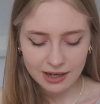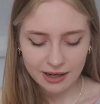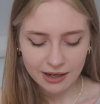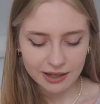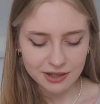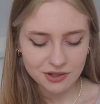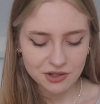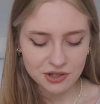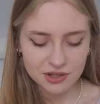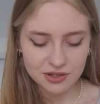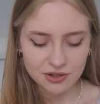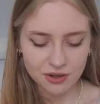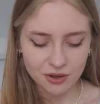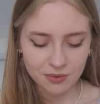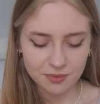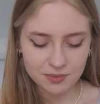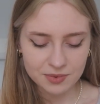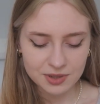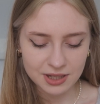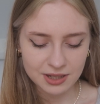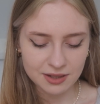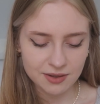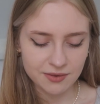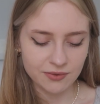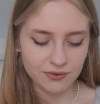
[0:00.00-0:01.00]
I just
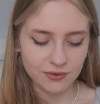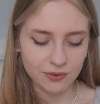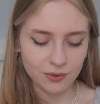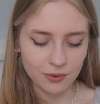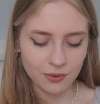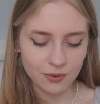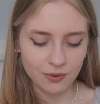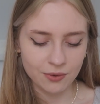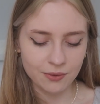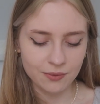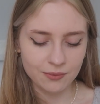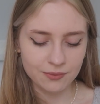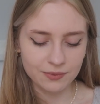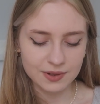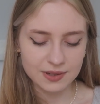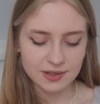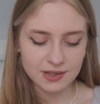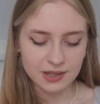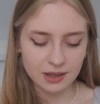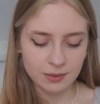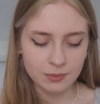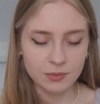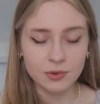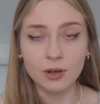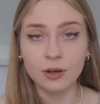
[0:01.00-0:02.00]
opted for the
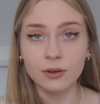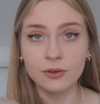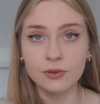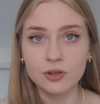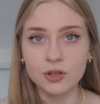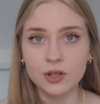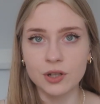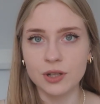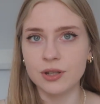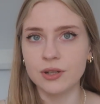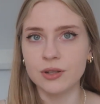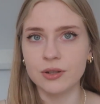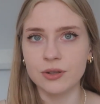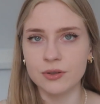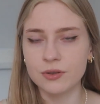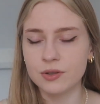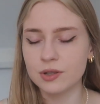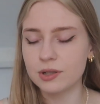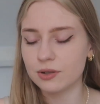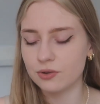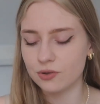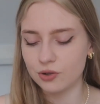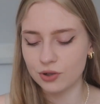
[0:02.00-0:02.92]
same yarn she used,